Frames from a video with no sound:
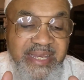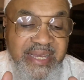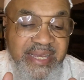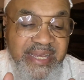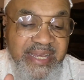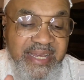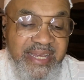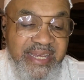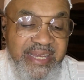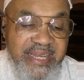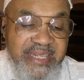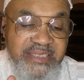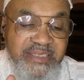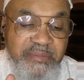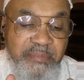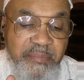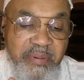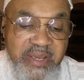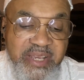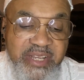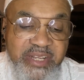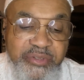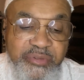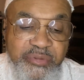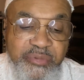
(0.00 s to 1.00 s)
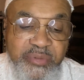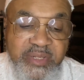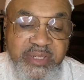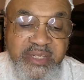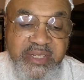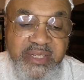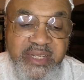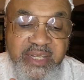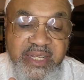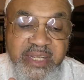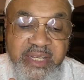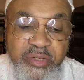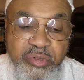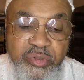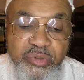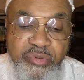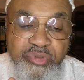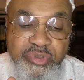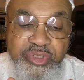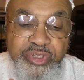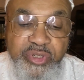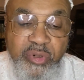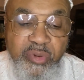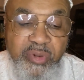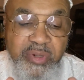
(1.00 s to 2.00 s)
as patron and who
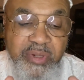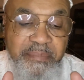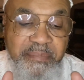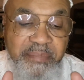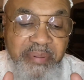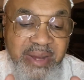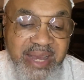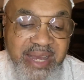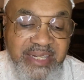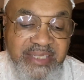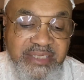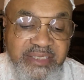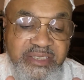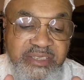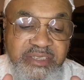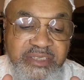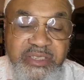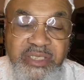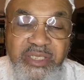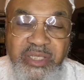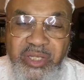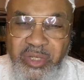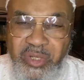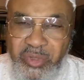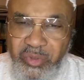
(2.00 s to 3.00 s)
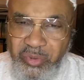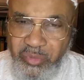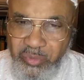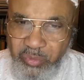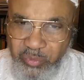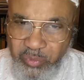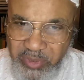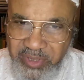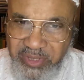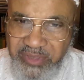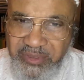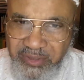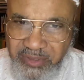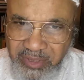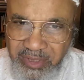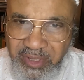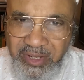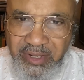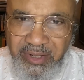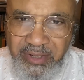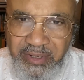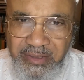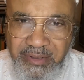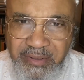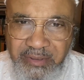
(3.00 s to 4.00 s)
join partners with
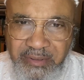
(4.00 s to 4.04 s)
Allah,